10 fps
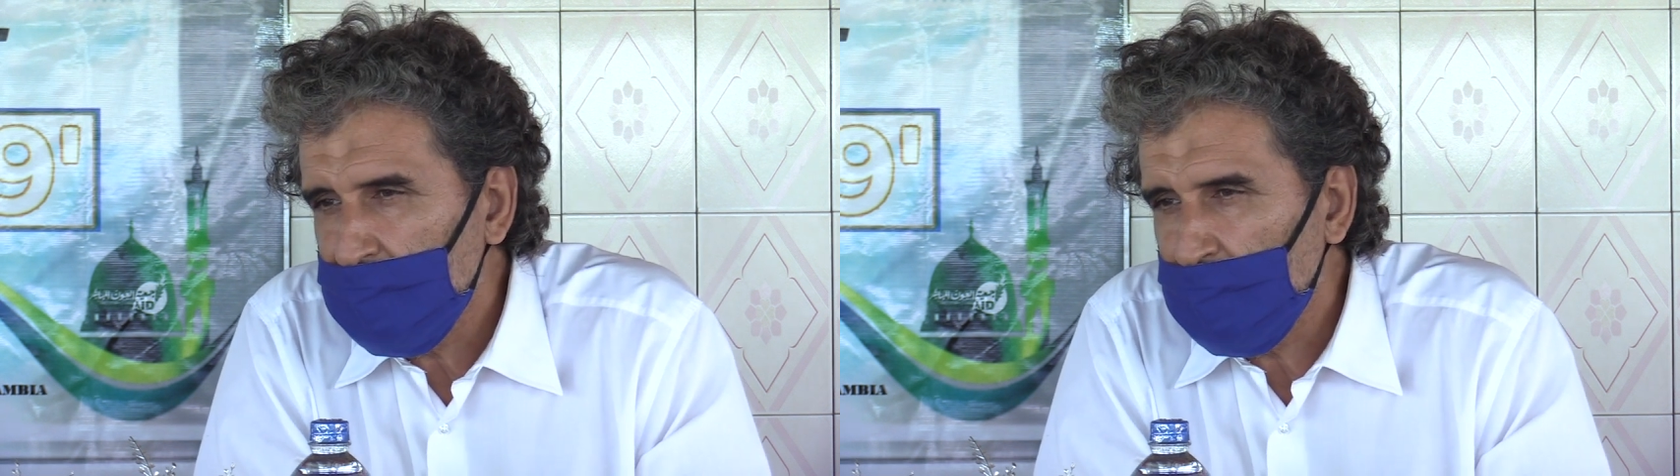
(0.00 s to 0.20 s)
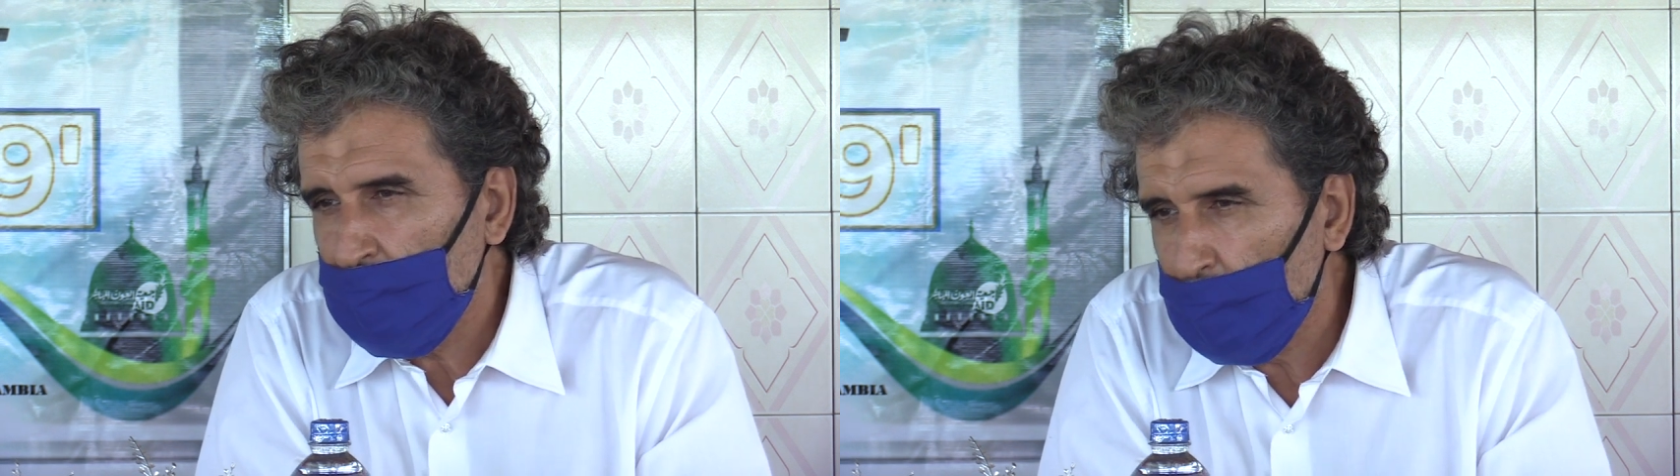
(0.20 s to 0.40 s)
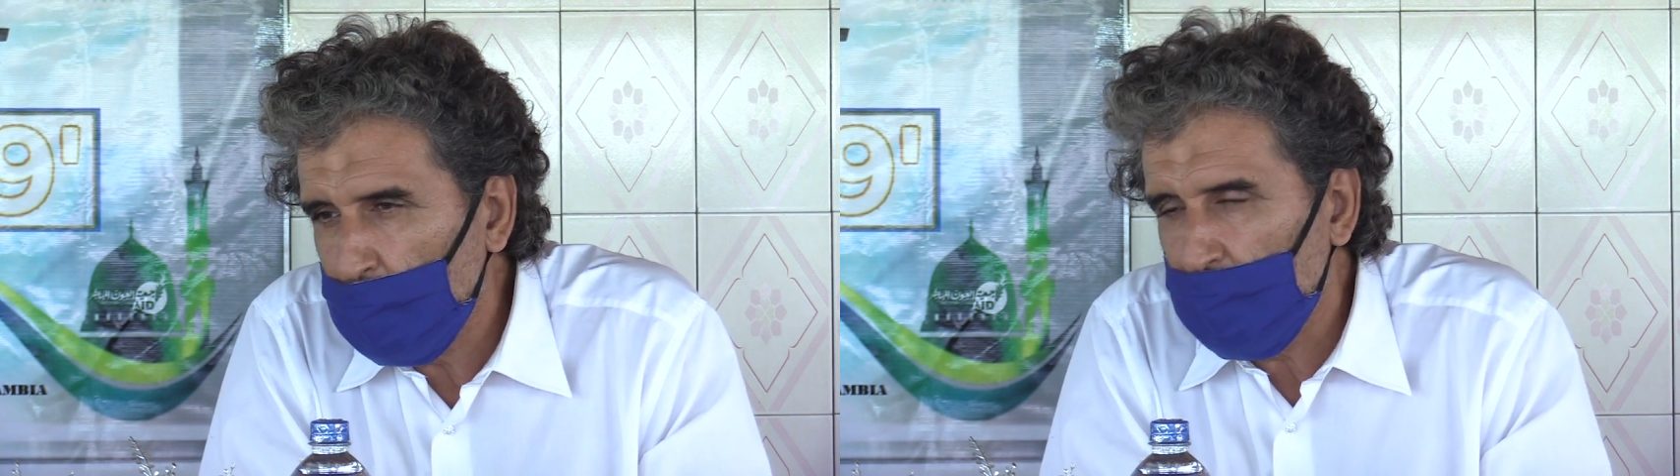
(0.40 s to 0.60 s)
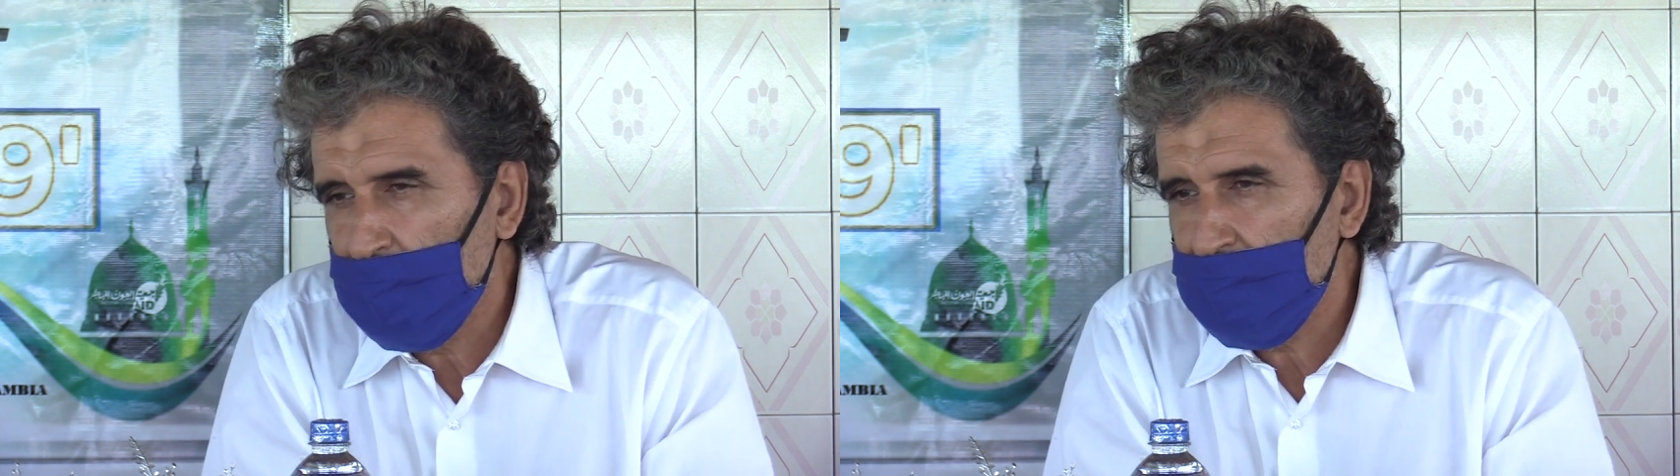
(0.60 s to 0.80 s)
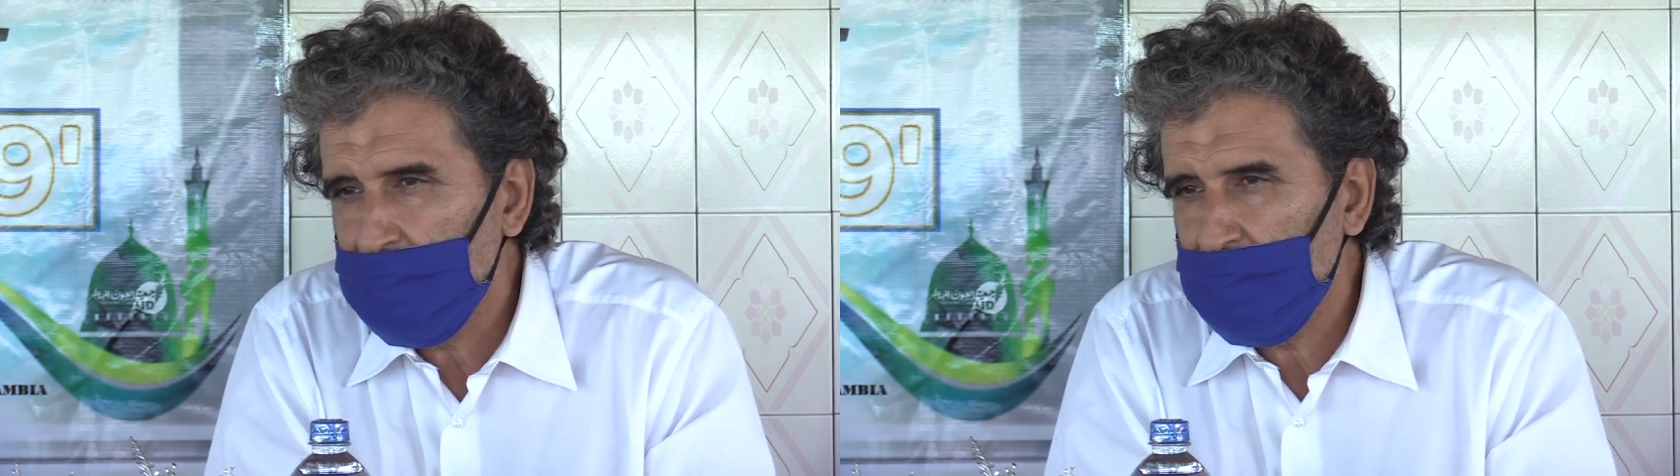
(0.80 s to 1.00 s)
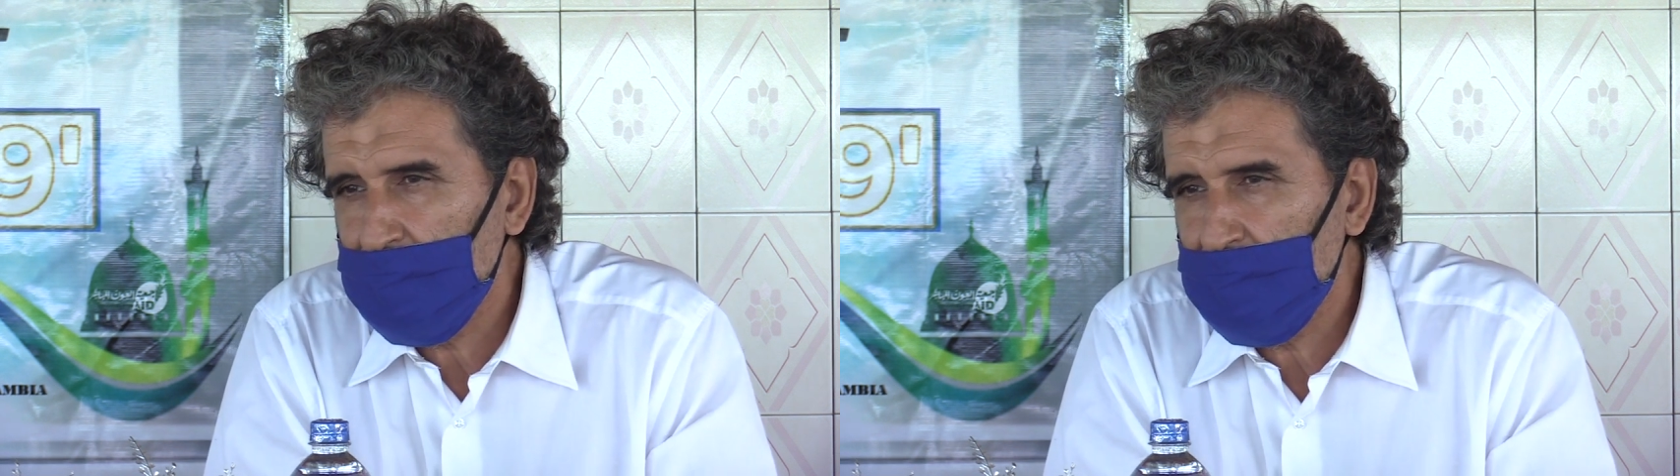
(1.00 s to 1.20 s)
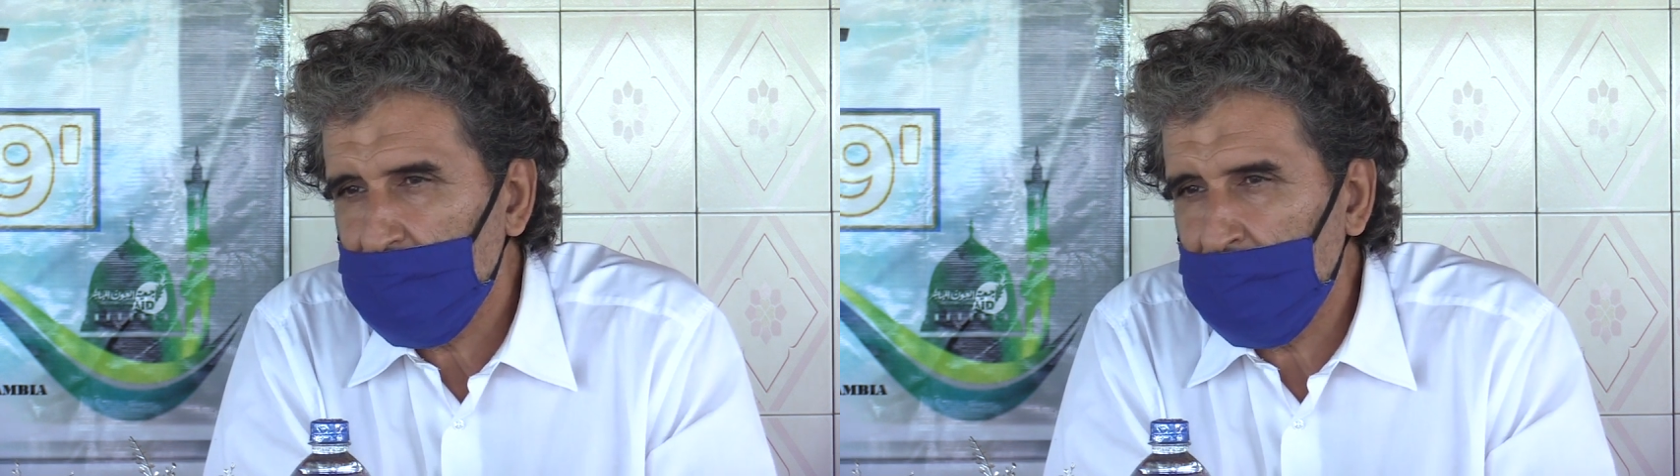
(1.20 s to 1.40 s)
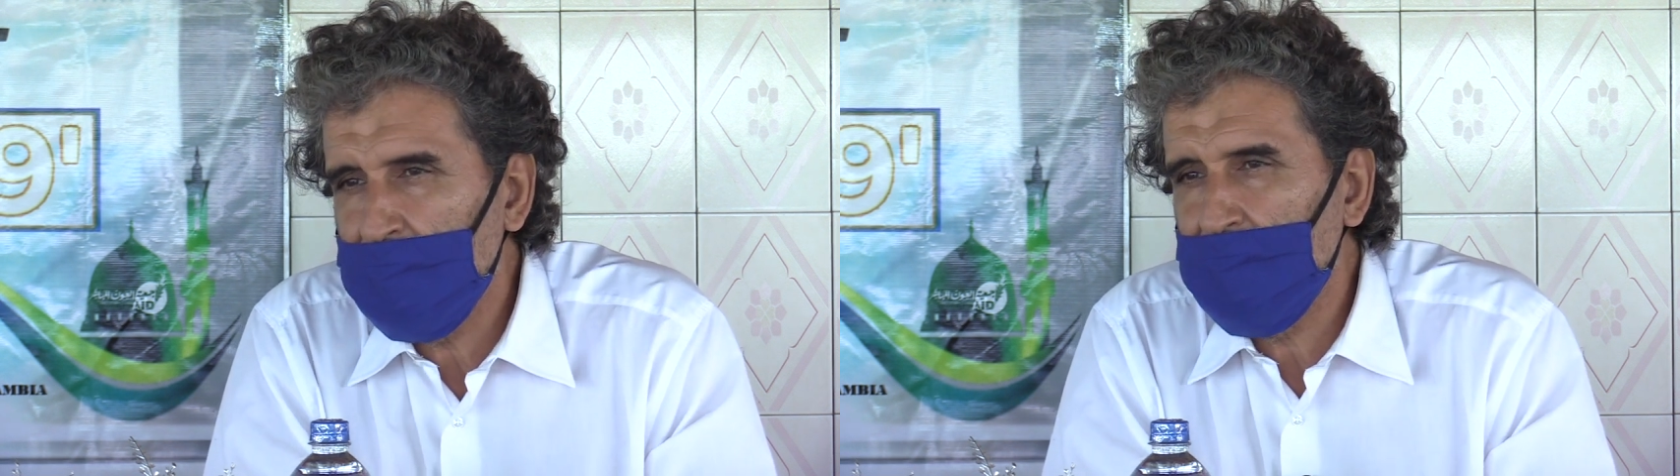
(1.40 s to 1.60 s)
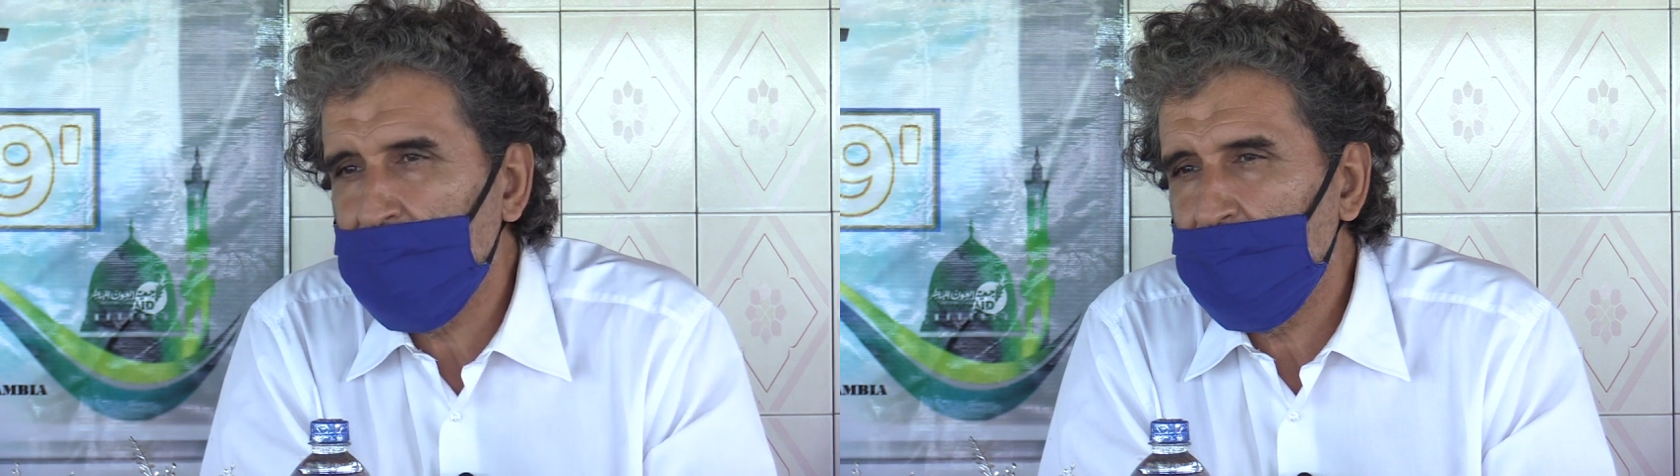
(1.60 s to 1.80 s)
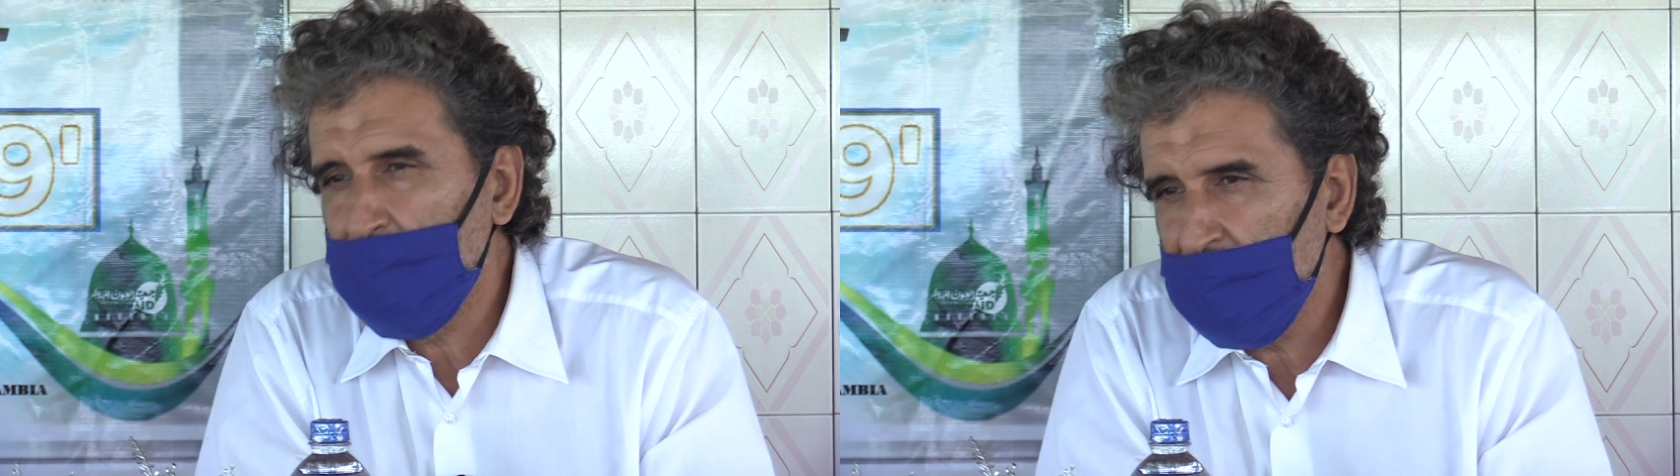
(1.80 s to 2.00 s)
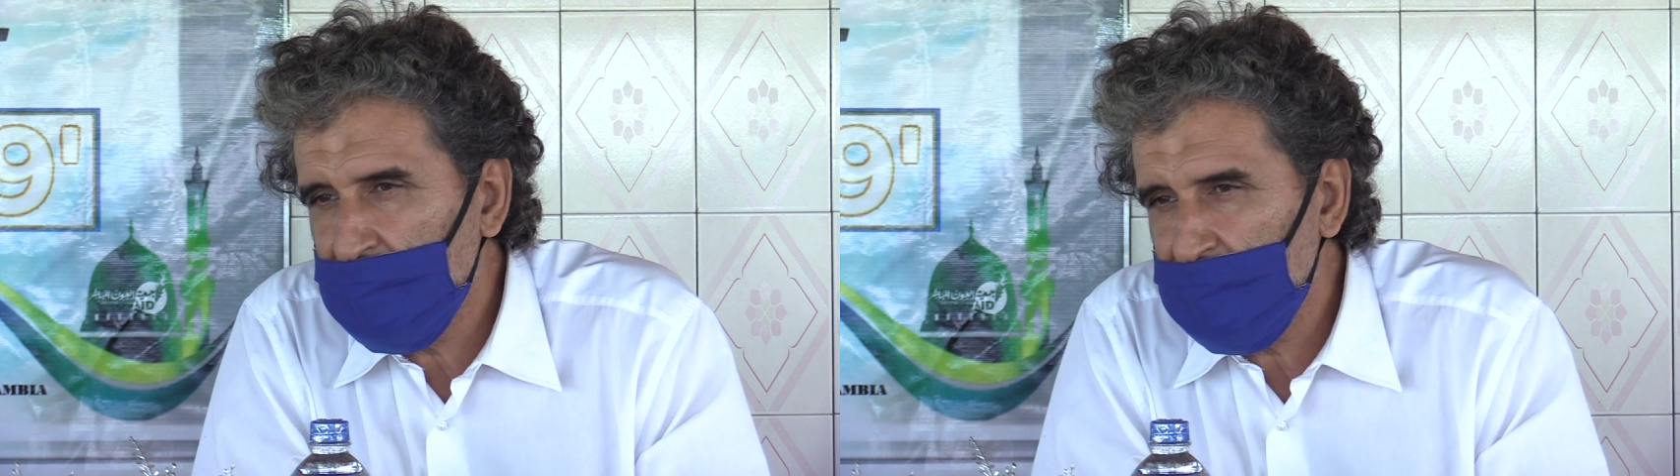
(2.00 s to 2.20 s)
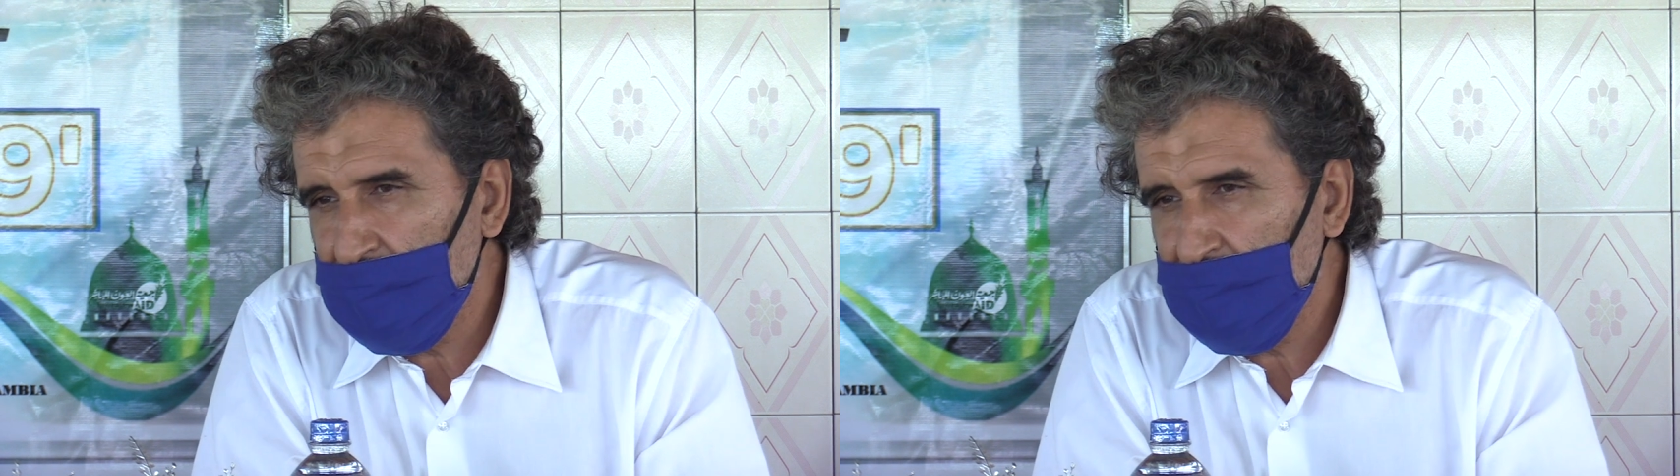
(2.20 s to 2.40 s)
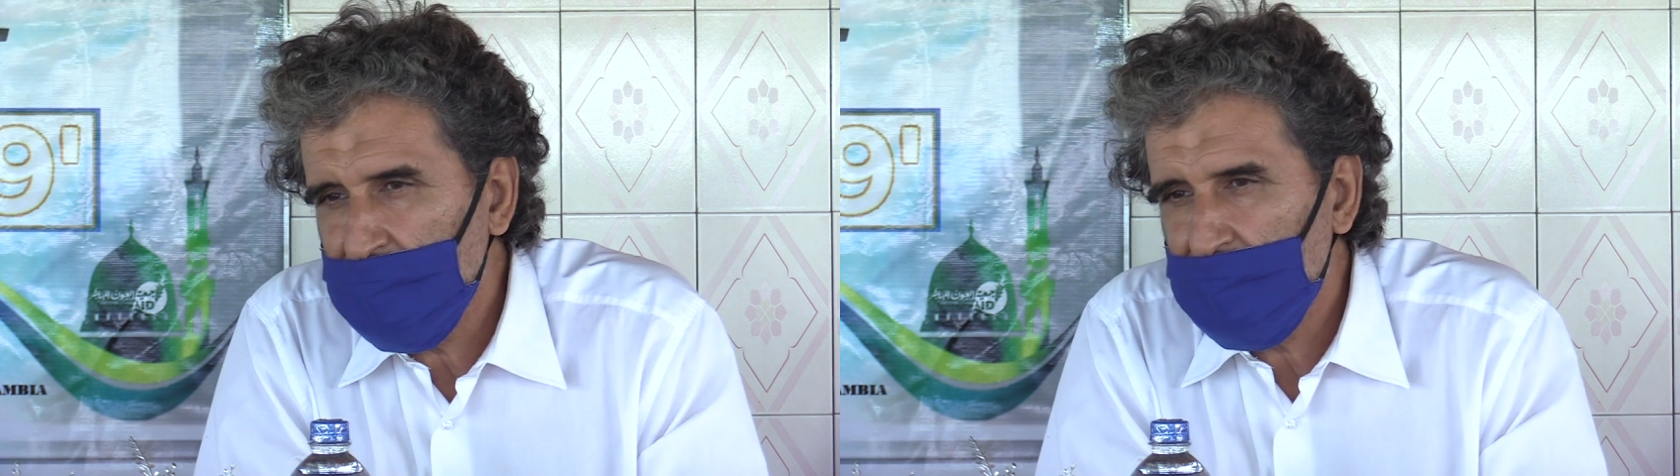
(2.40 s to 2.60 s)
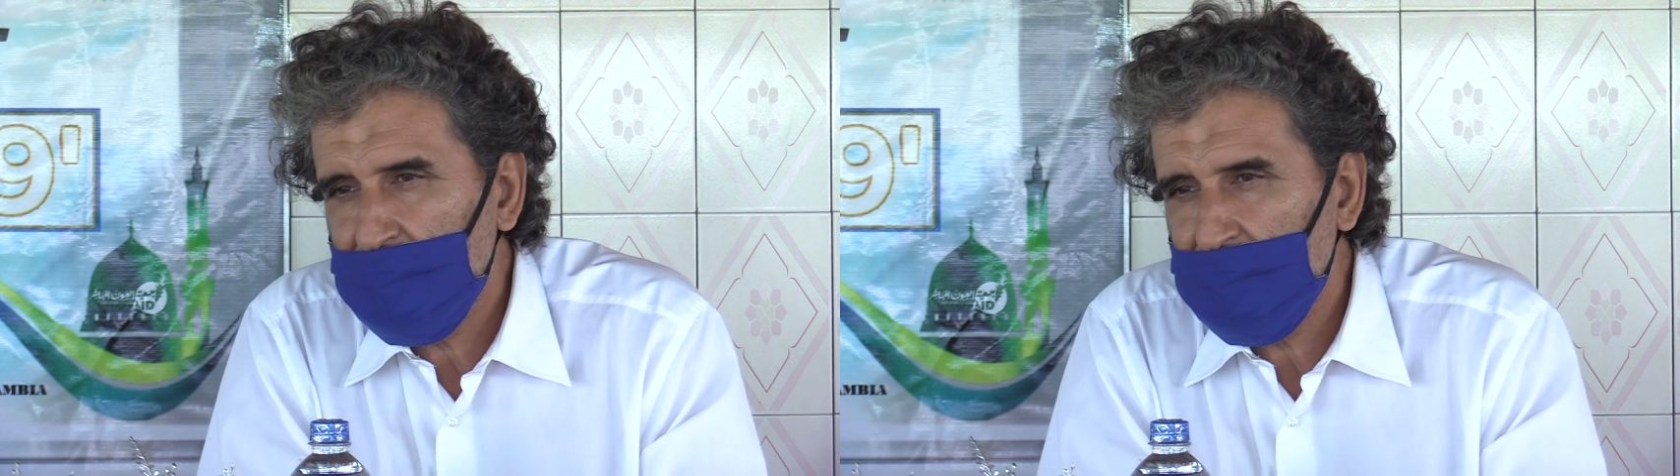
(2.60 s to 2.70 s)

alone. Either the ministry,